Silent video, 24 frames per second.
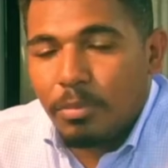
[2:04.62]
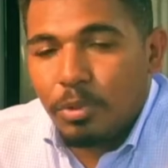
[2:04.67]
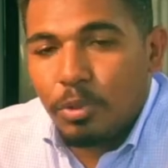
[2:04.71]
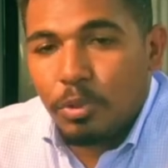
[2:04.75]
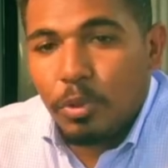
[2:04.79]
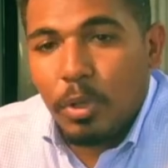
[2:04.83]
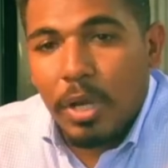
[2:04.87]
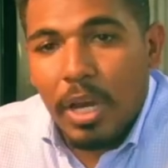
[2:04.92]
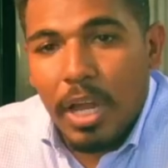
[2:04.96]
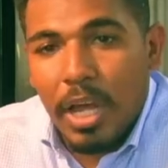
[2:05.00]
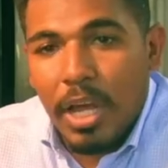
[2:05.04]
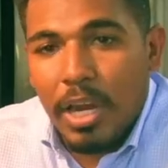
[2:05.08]
to
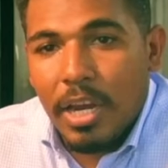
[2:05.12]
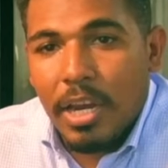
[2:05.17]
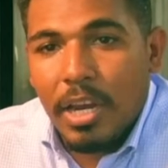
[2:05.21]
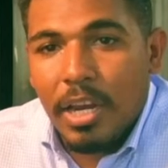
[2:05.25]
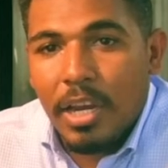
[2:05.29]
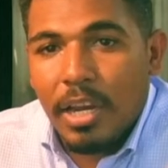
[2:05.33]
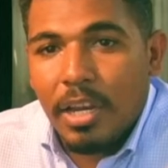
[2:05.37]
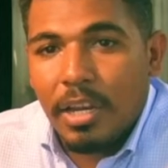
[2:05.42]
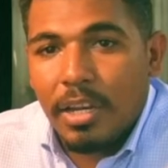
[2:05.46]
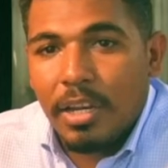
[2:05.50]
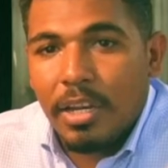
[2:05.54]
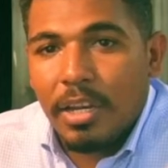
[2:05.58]

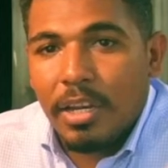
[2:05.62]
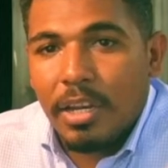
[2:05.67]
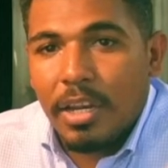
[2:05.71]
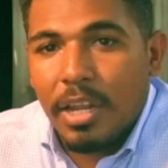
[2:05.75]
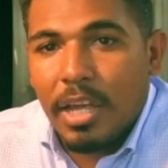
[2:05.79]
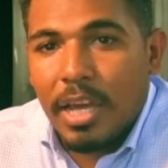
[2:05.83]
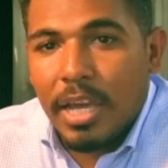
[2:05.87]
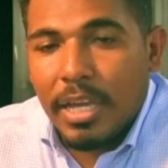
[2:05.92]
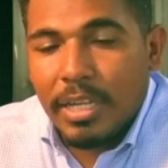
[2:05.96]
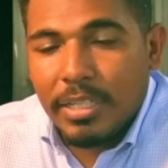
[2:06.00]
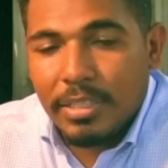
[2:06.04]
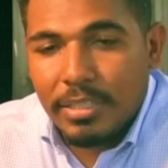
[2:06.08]
learn
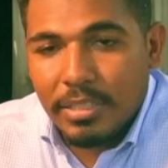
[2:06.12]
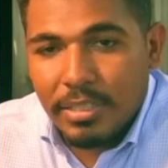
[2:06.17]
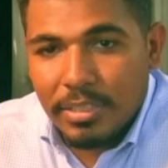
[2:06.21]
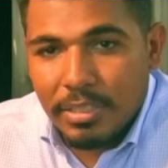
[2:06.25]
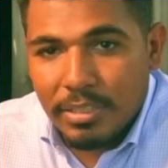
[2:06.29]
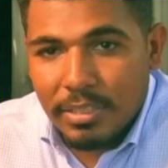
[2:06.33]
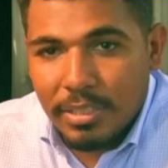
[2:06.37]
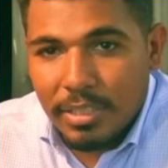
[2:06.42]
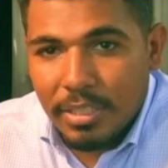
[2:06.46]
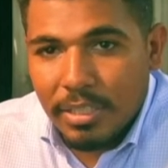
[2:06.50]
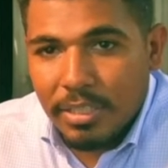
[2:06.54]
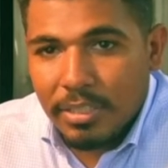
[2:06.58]
IT
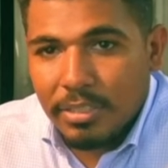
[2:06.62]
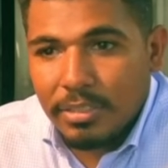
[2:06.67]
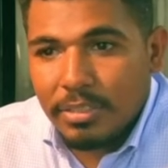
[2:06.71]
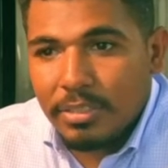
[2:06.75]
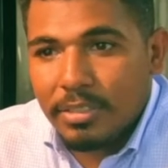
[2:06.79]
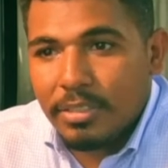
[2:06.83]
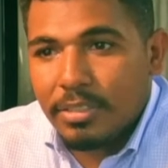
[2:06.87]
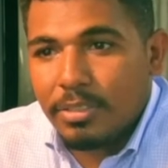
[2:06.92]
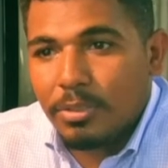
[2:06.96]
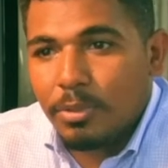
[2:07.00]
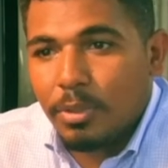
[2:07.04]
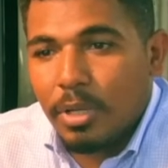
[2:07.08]
skills,
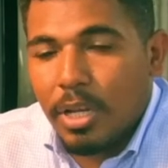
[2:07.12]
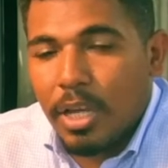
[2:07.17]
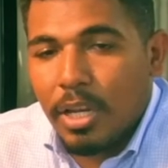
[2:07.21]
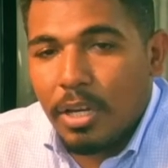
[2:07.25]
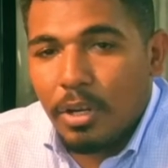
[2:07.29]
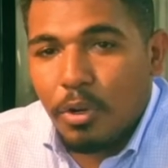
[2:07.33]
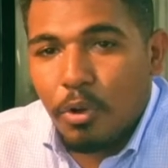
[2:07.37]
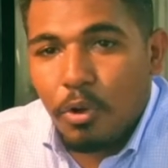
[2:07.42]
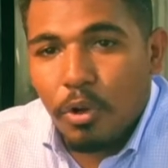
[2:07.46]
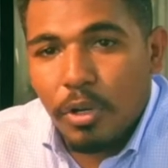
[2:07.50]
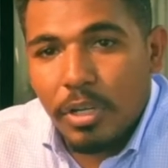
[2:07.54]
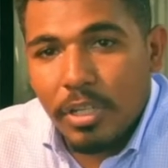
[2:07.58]
to learn
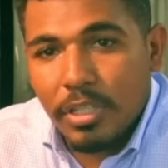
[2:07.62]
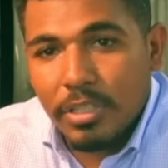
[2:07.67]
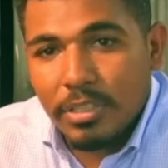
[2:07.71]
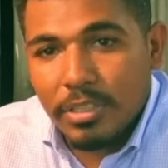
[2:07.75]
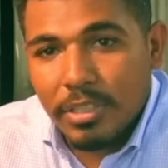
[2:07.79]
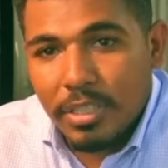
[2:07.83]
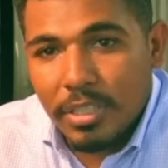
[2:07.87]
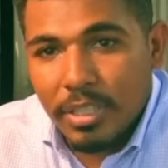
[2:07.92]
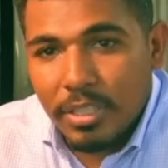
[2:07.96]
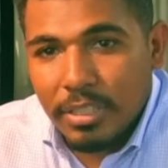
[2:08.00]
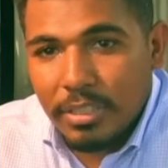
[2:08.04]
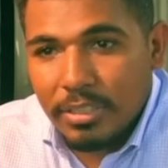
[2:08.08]
coding
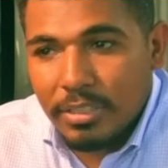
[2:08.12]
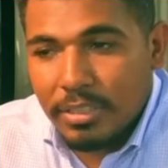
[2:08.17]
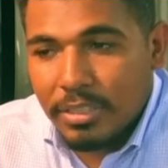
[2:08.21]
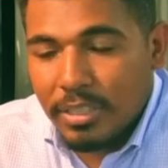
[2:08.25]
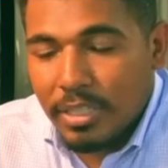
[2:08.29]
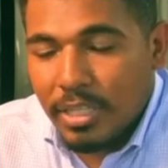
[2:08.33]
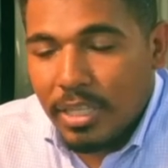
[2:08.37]
skills.